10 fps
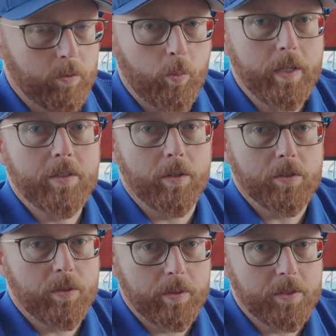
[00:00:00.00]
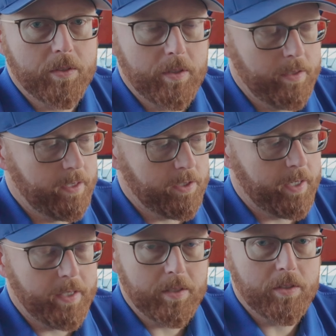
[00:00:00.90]
winter. So it's, in this
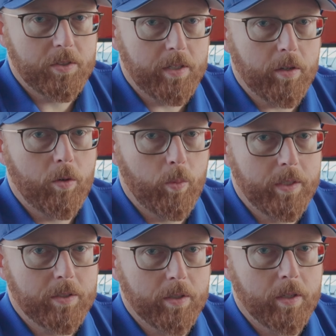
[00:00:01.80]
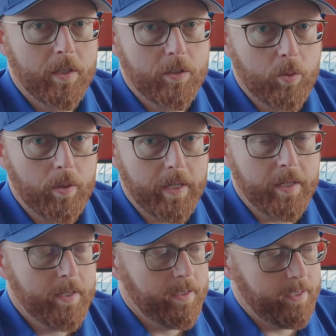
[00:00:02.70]
case, it's 0 winter 20.
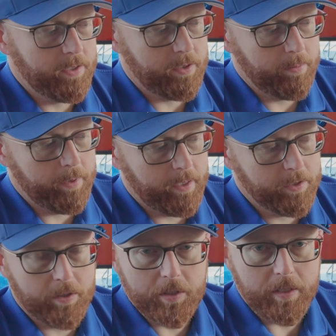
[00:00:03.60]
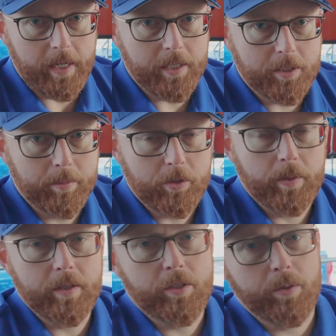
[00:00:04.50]
This, because there's a dash in
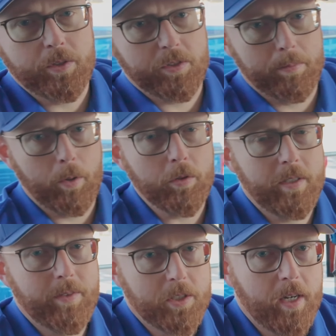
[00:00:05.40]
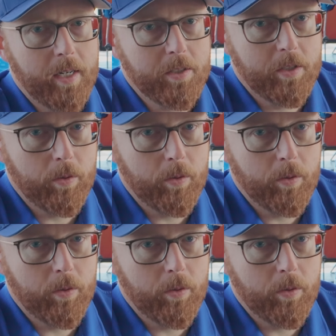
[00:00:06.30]
between the two, this is a multi-viscosity